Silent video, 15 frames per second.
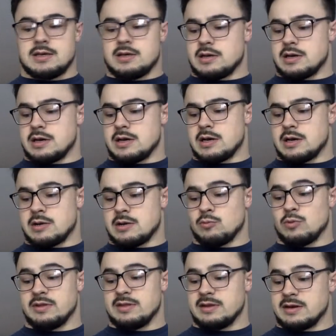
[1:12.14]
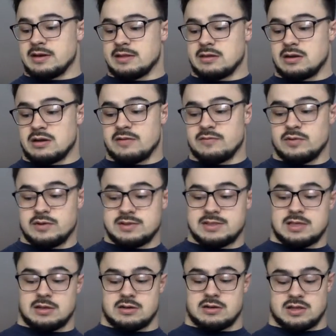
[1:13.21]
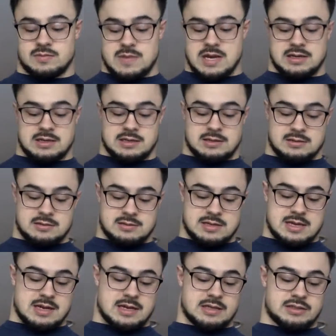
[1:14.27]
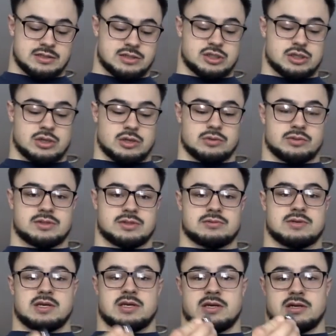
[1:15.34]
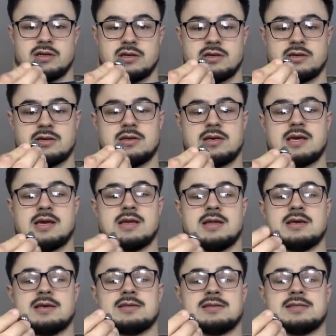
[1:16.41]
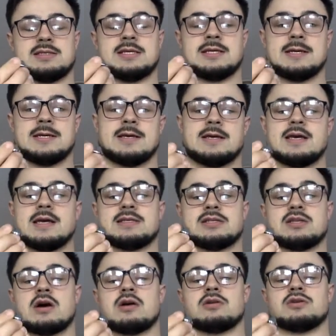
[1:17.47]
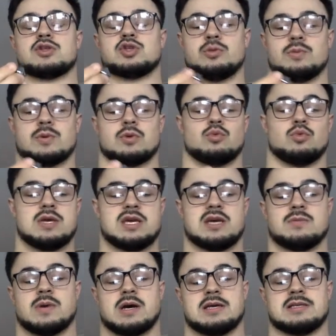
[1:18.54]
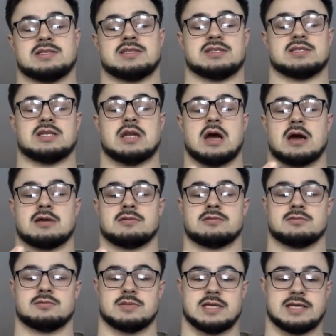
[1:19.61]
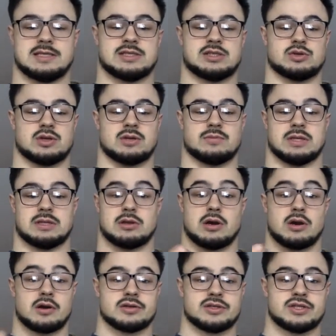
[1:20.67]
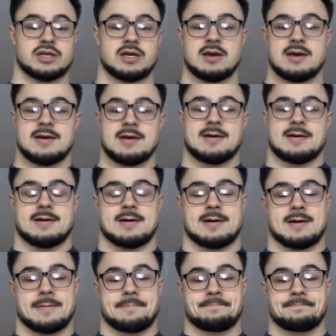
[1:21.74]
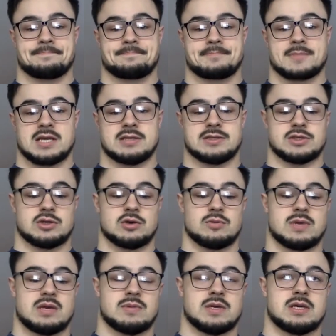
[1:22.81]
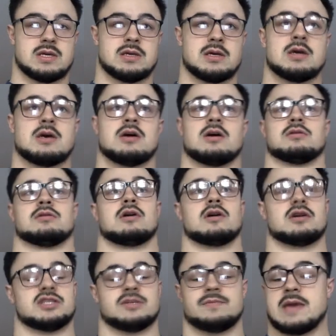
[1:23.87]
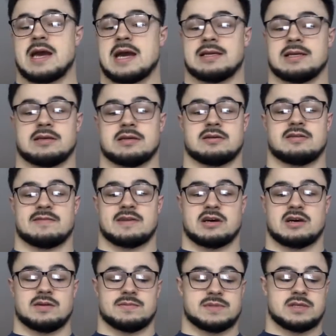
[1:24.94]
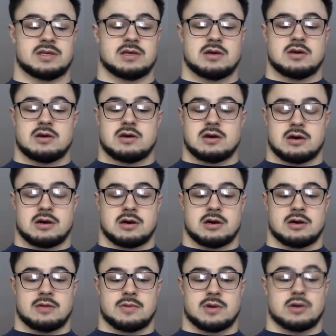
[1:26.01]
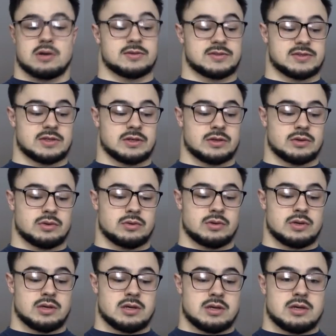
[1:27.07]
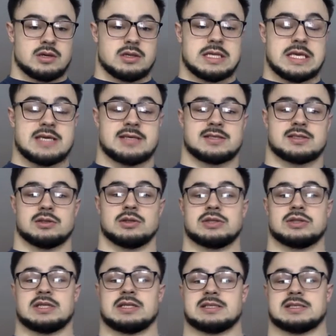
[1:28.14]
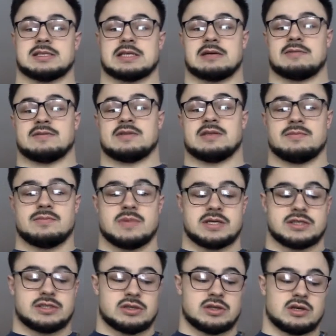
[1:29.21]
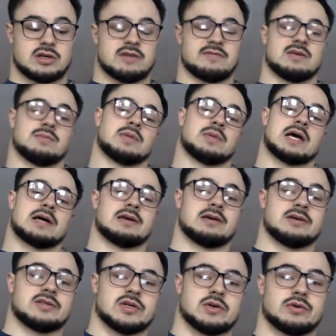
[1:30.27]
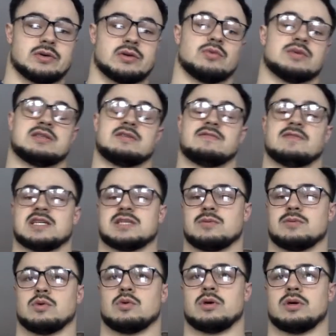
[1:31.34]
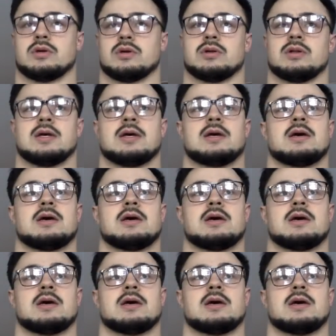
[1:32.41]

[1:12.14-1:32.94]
One thing I thought of was the earth magnet that I chose right here. It's not super weak, but it's just not extremely large. And so maybe a larger magnet could have helped. Also, the solution itself, the mixture of the black ink toner with the vegetable oil,